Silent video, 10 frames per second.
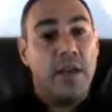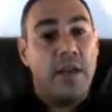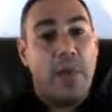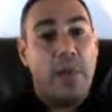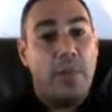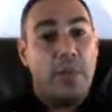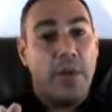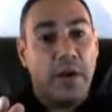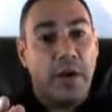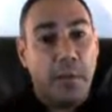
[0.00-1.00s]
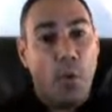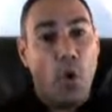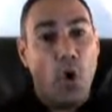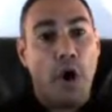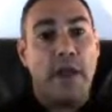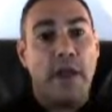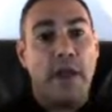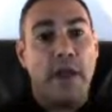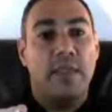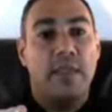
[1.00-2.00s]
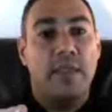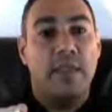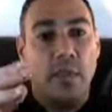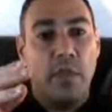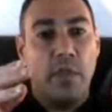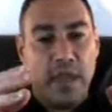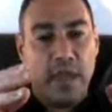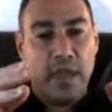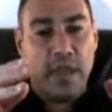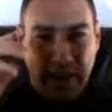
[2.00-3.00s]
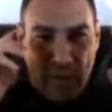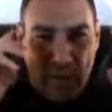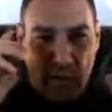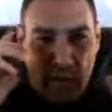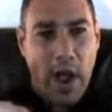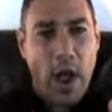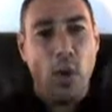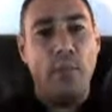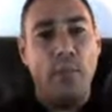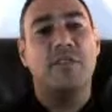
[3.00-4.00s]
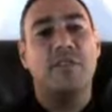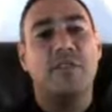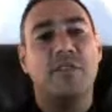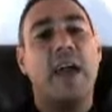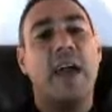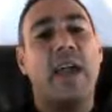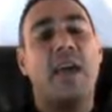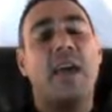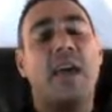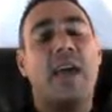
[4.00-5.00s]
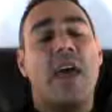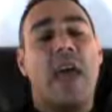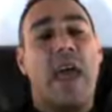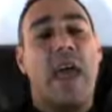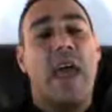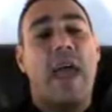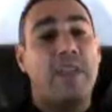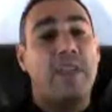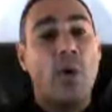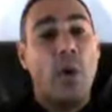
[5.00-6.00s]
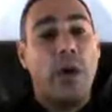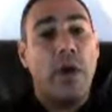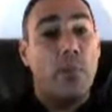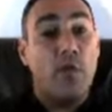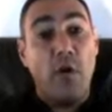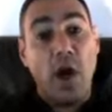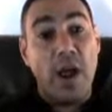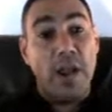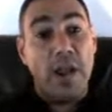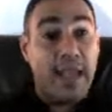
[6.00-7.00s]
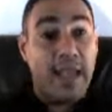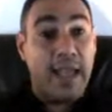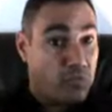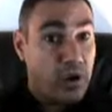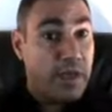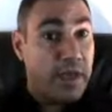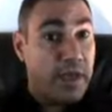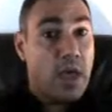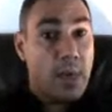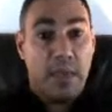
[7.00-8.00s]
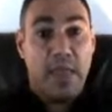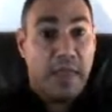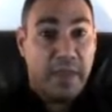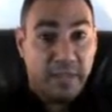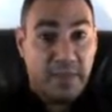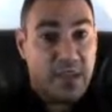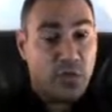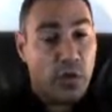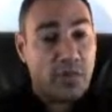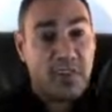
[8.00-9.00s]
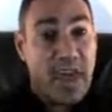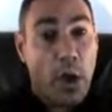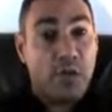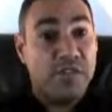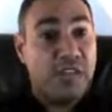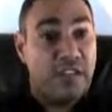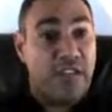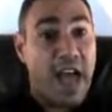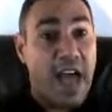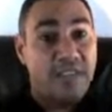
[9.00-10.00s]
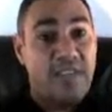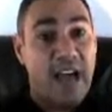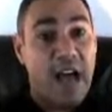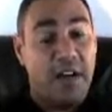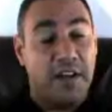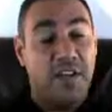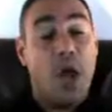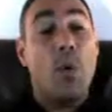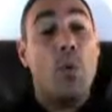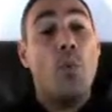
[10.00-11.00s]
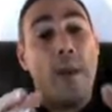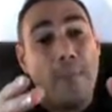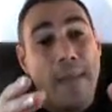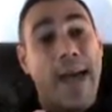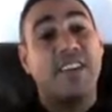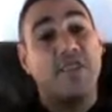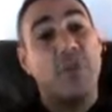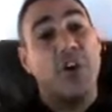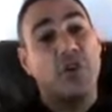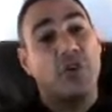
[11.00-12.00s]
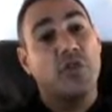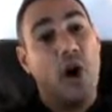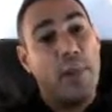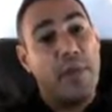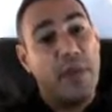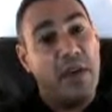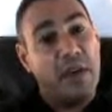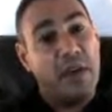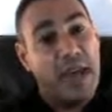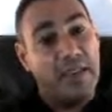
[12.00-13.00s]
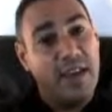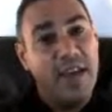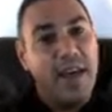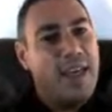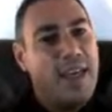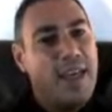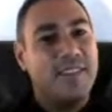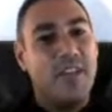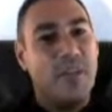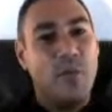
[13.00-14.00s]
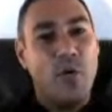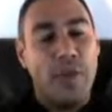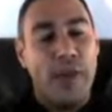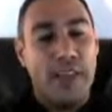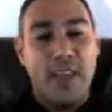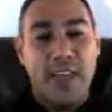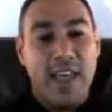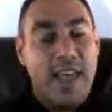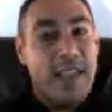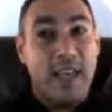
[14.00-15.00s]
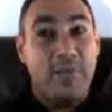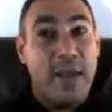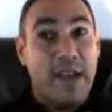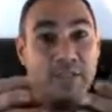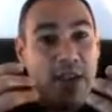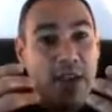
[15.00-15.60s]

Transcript: not bored, they don't leave overwhelmed, okay? And this way we can move on and really, these events cost thousands and thousands of dollars. We want to maximize your time at the event. There's nothing more that makes me